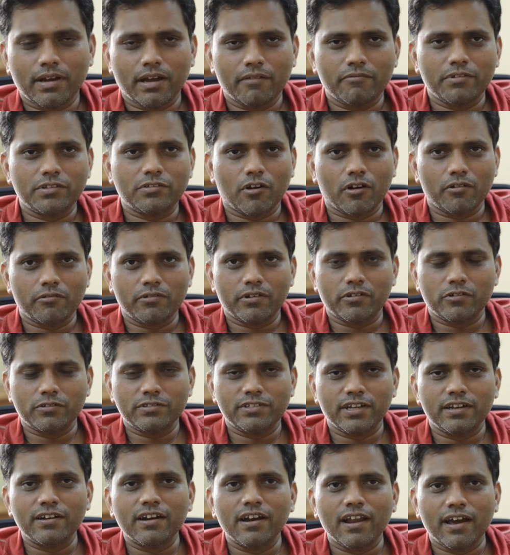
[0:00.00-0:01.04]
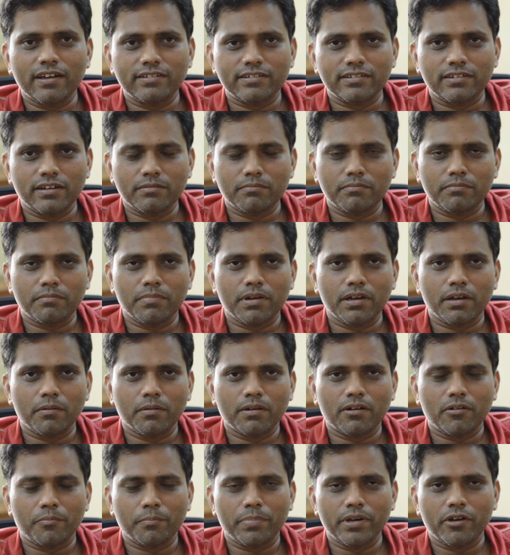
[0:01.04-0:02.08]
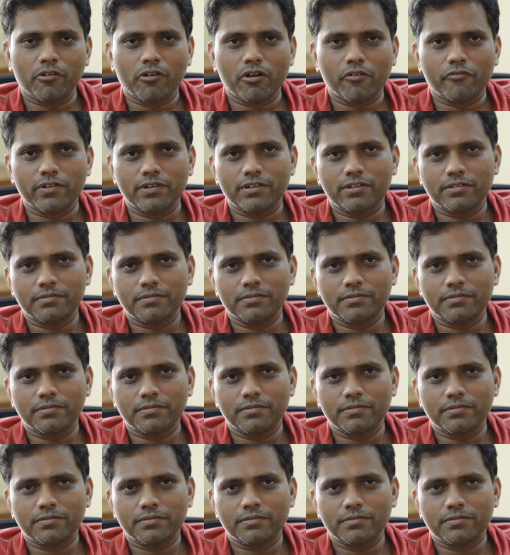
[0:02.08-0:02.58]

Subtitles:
And we thought we could generalize it and build a company out of it.